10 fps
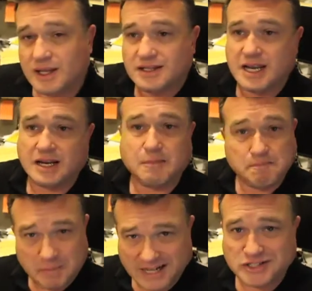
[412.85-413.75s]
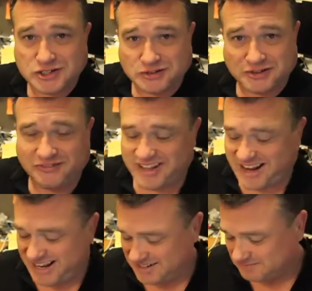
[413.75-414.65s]
Take a picture of
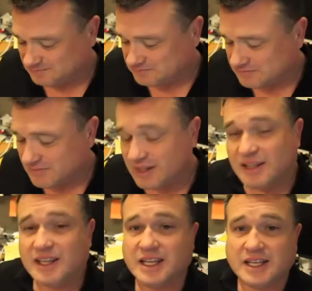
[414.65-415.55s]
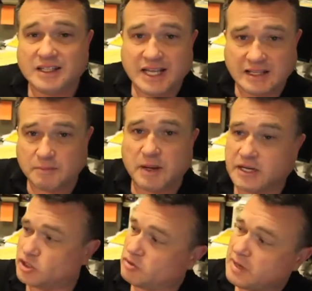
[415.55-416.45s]
that. Take the
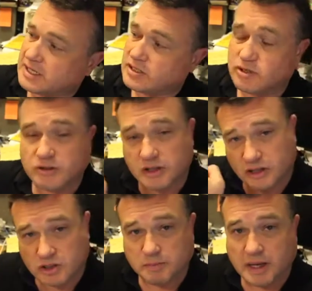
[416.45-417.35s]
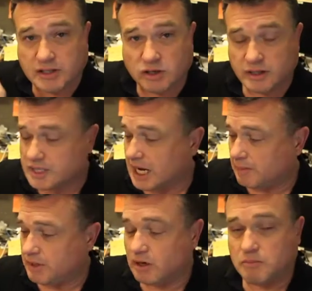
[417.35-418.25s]
picture, making sure that there's space on
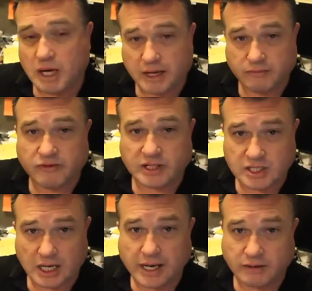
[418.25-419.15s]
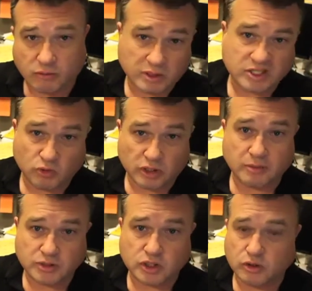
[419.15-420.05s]
top and on bottom for the slider, which would
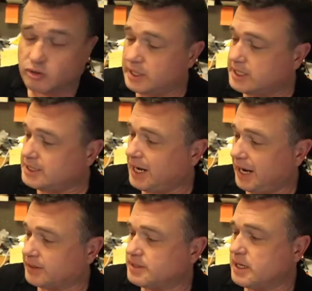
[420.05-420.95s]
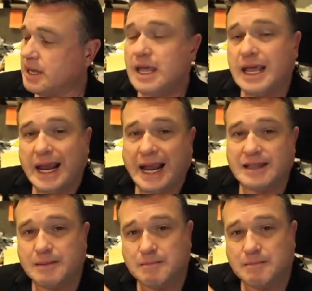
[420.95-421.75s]
obscure any text, and then